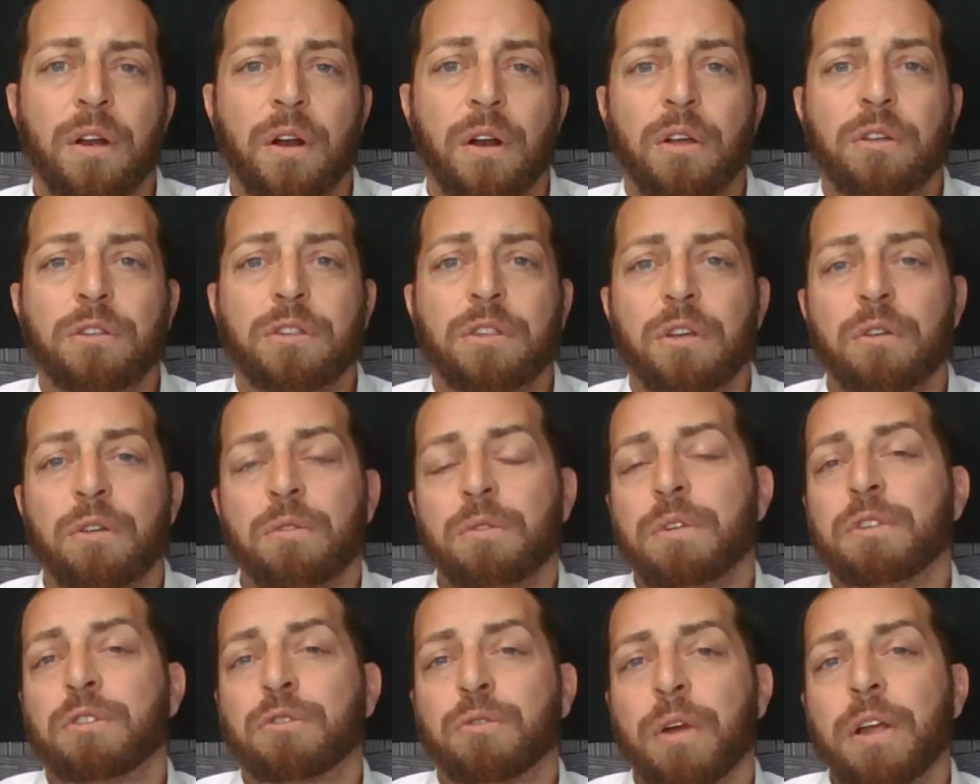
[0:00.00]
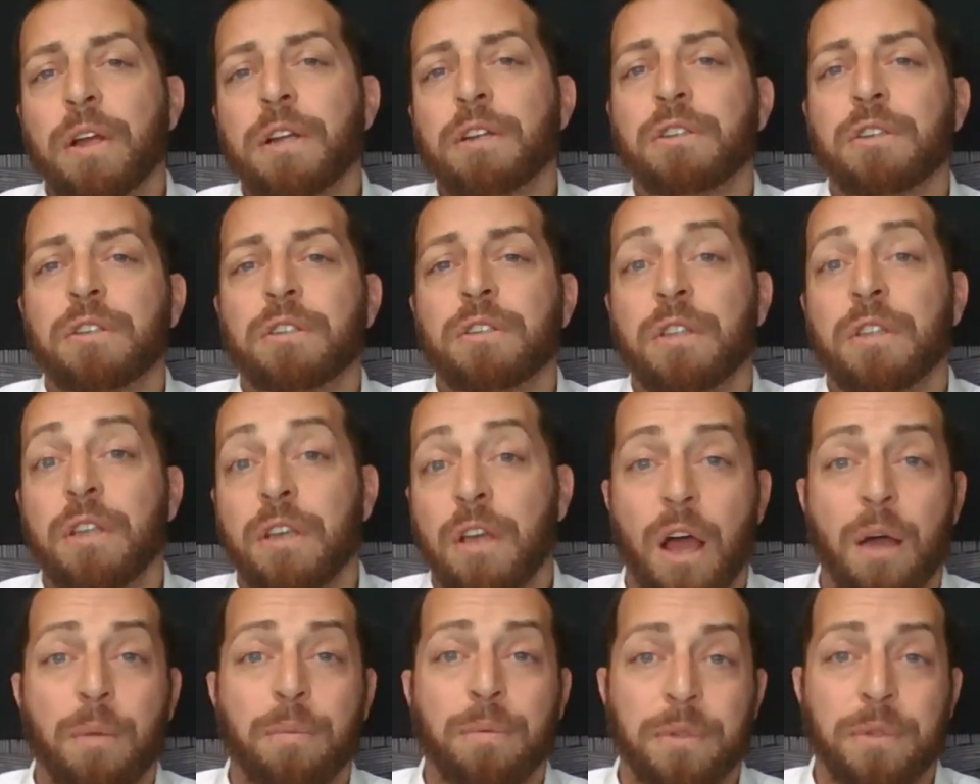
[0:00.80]
it also entrenches
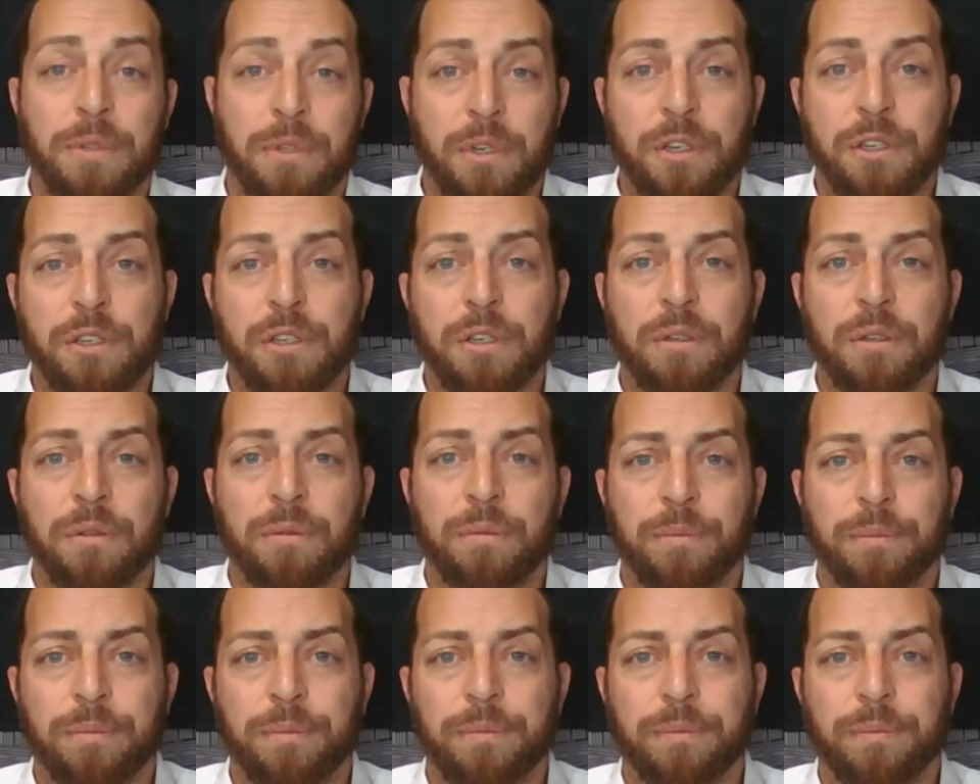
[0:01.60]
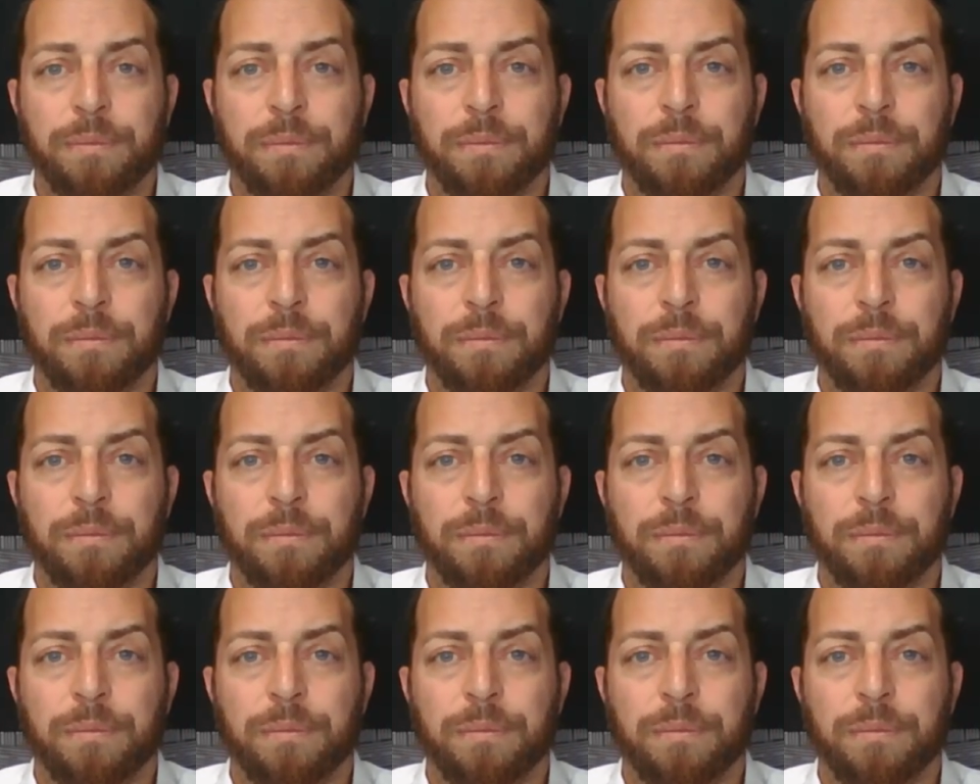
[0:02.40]
the opposition.